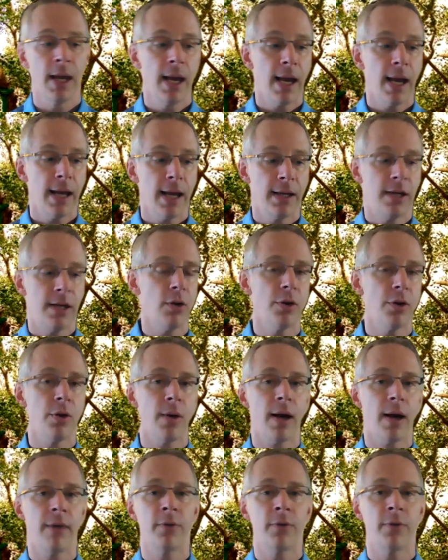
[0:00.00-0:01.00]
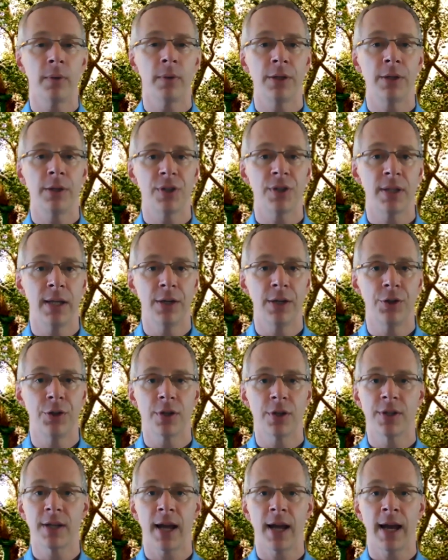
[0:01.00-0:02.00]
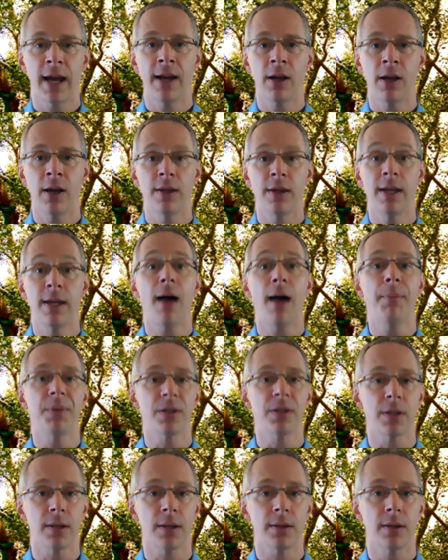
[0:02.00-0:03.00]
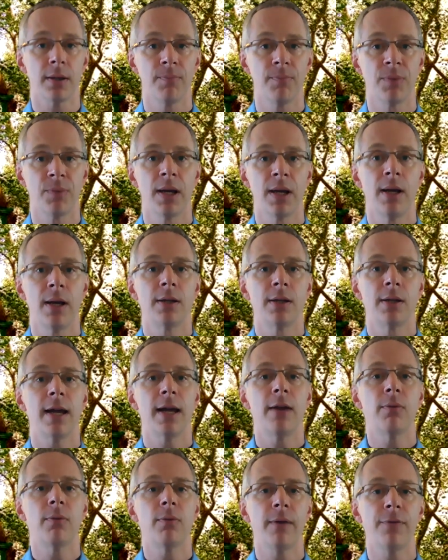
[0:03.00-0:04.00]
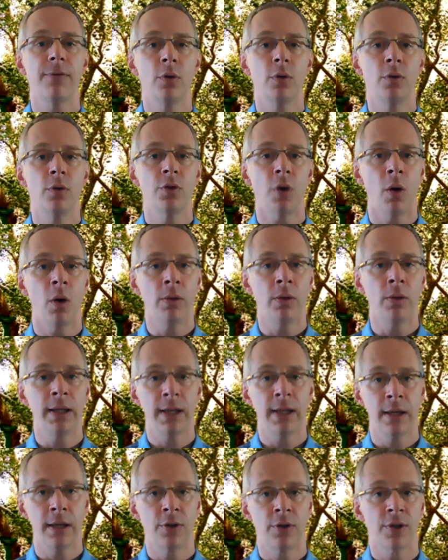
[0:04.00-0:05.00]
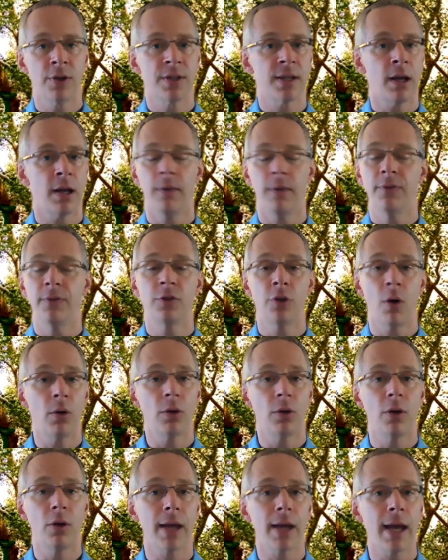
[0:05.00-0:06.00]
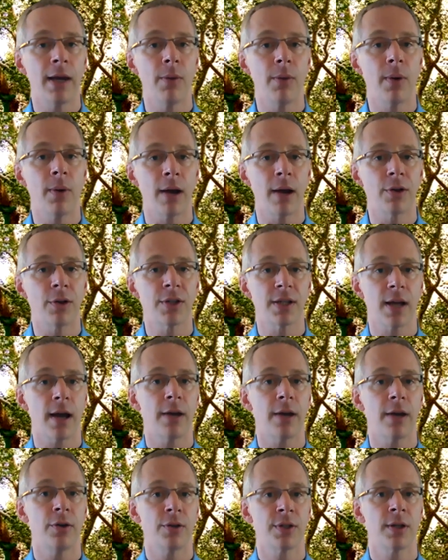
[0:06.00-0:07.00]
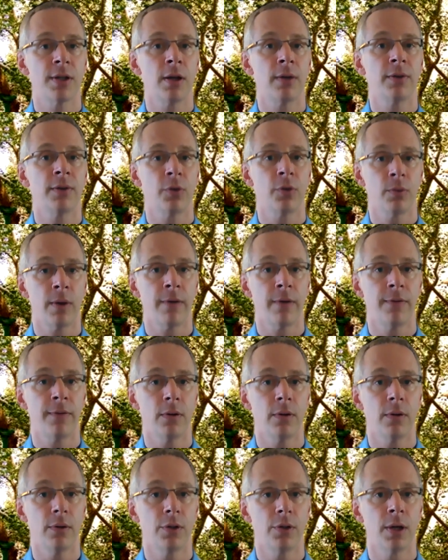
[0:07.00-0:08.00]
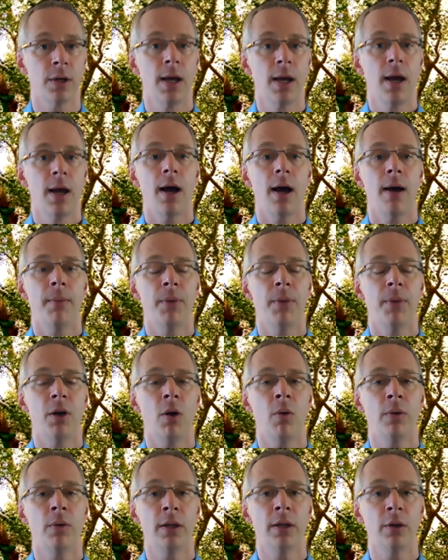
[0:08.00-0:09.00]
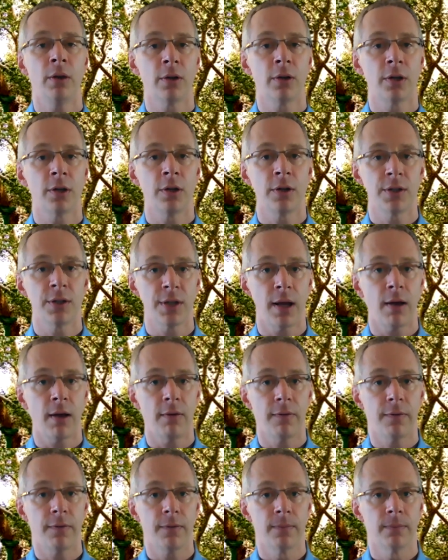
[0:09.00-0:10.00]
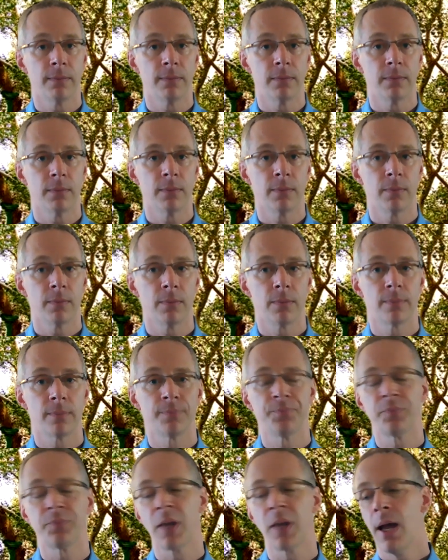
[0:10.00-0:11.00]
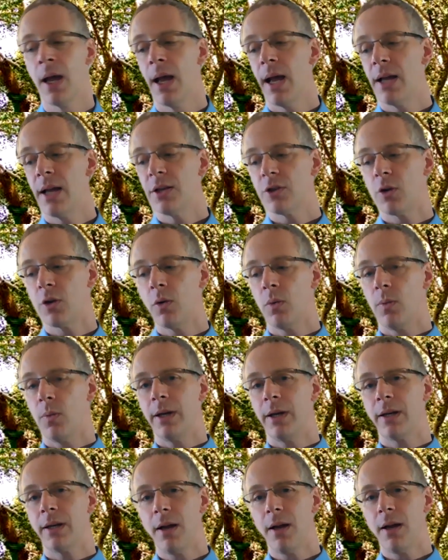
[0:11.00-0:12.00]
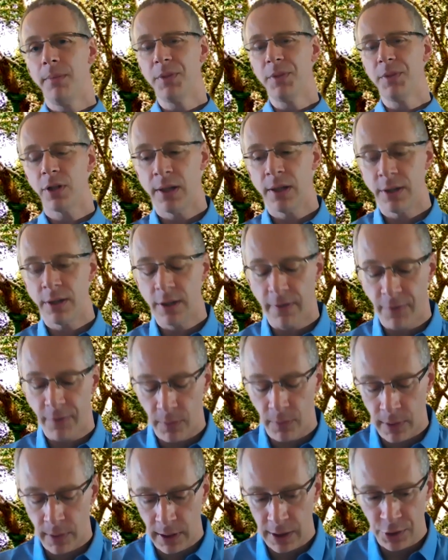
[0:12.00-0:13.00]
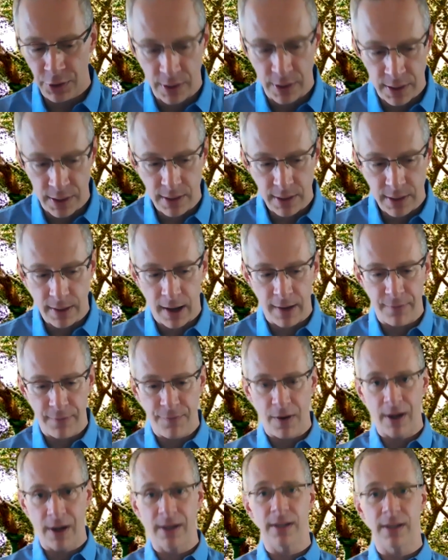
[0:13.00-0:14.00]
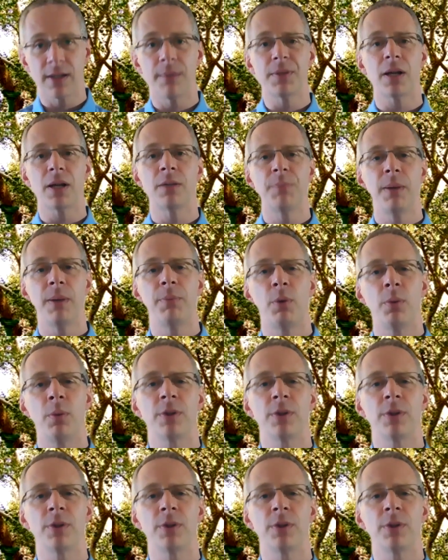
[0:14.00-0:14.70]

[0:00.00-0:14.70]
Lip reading: And here you have a religious teacher saying the opposite. Take refuge only in yourselves. Don't look anywhere outside yourselves for refuge, but only look to yourself. So when it comes to different religions, I find sometimes people will